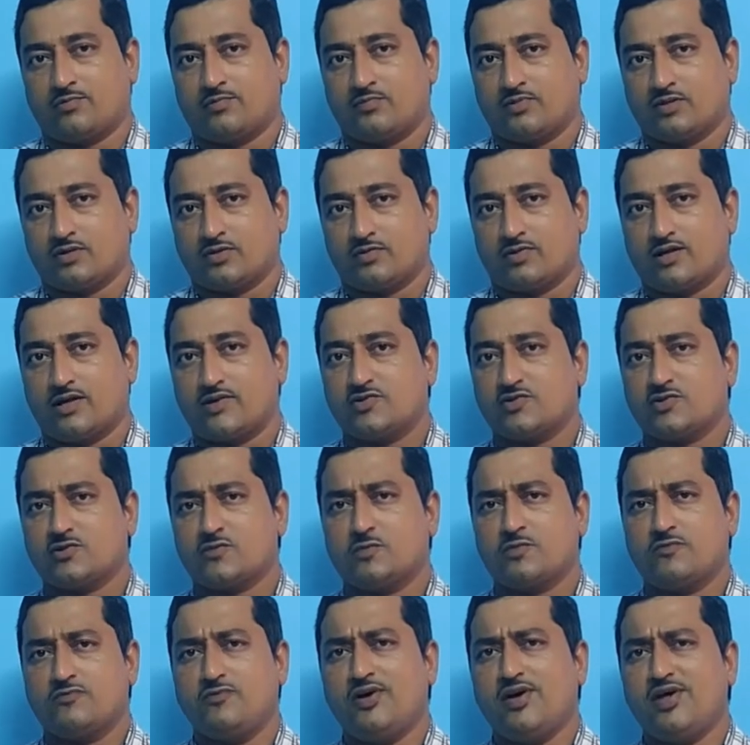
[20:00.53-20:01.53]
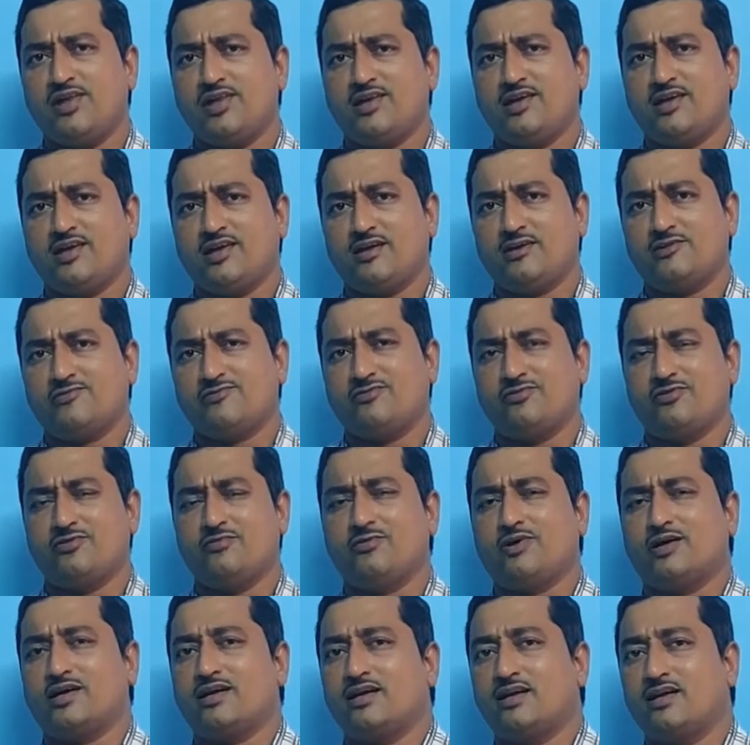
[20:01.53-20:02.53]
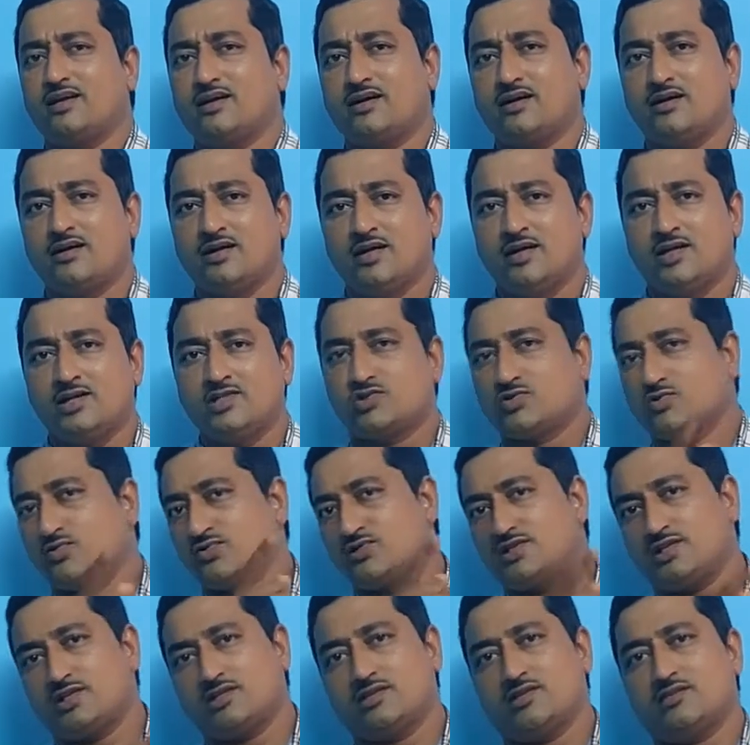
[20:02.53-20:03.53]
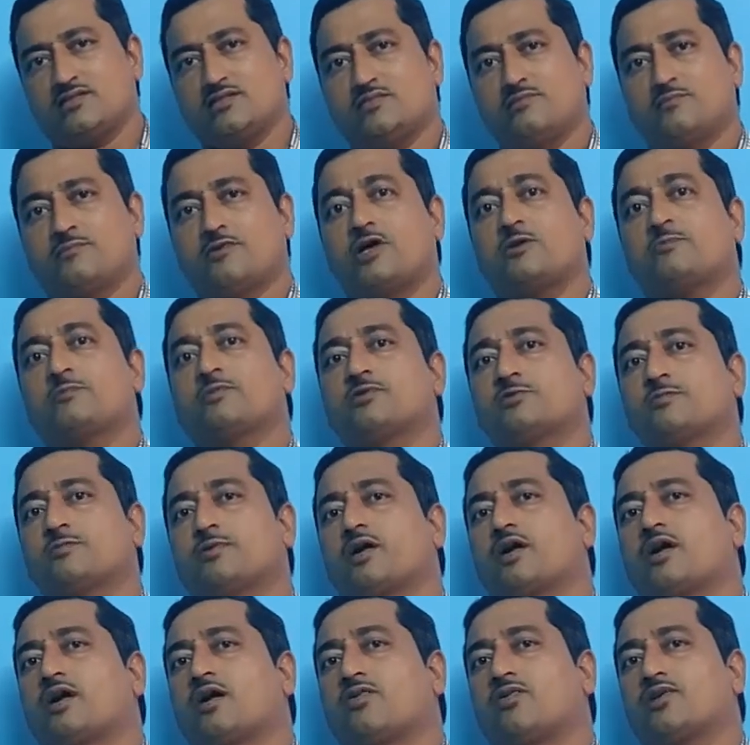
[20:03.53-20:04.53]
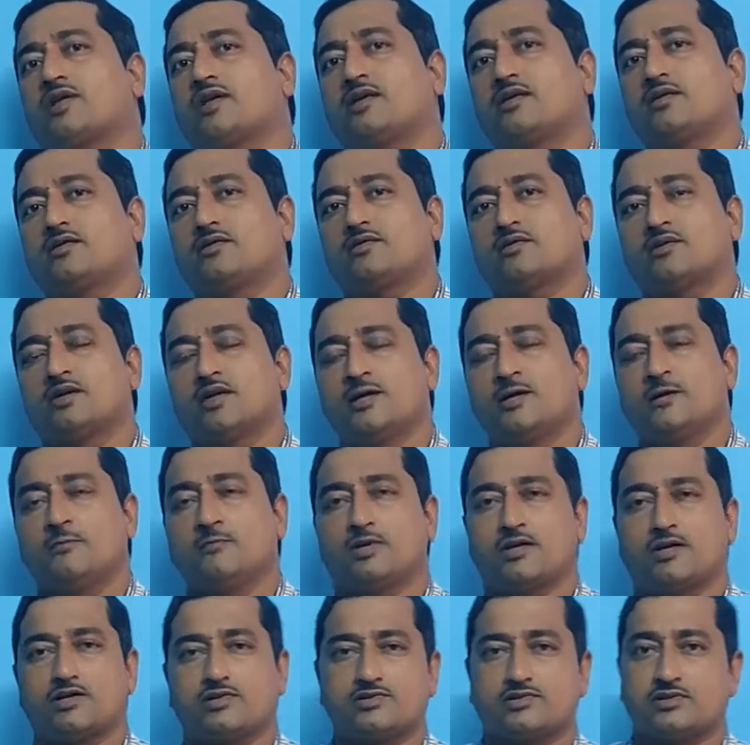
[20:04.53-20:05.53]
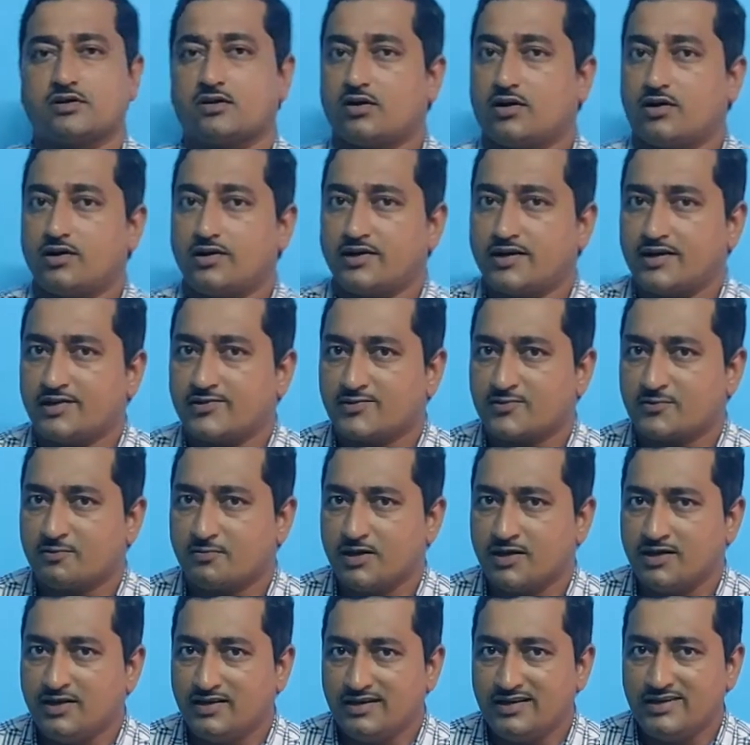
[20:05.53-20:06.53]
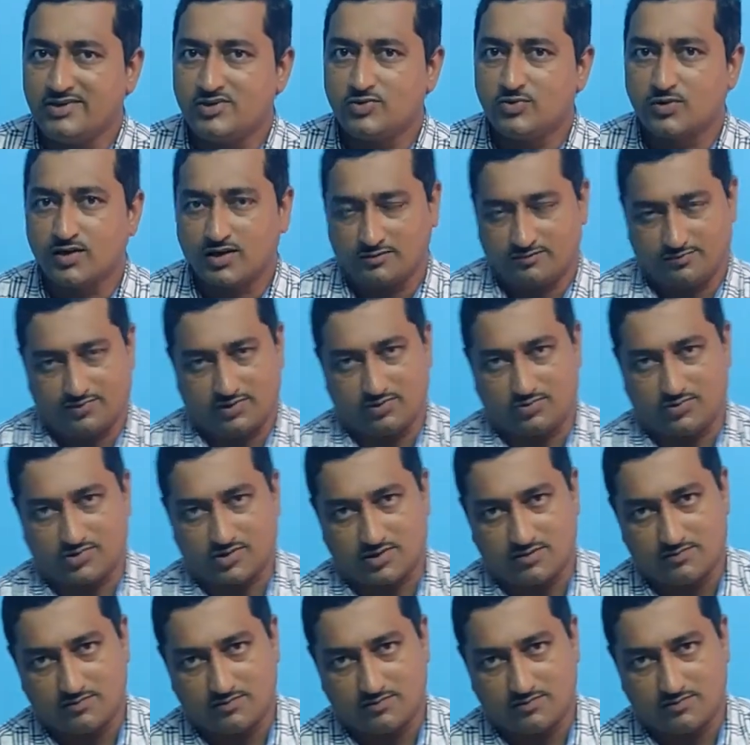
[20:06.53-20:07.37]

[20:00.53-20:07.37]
One has to be very careful while choosing the proper pronoun here, because the context may lead to confusion.